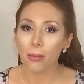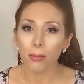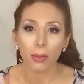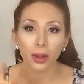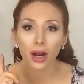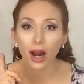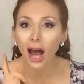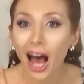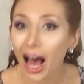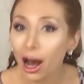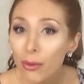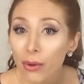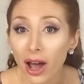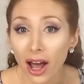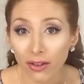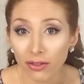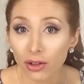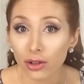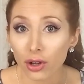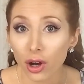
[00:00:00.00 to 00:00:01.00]
But I will
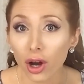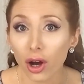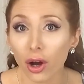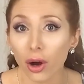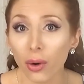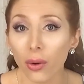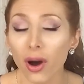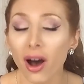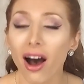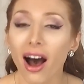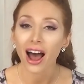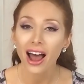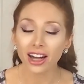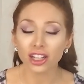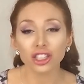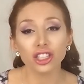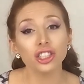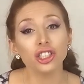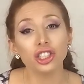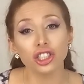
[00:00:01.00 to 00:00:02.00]
have you know, I
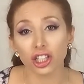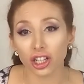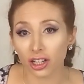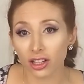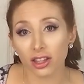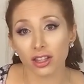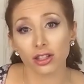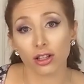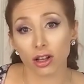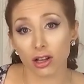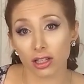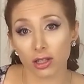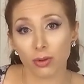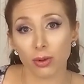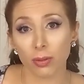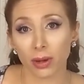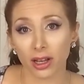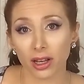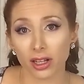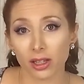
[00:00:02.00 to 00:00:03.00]
actually shared this closet
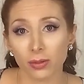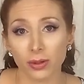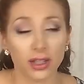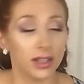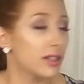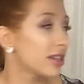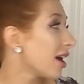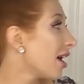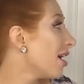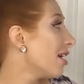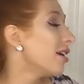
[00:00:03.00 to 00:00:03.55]
with my husband.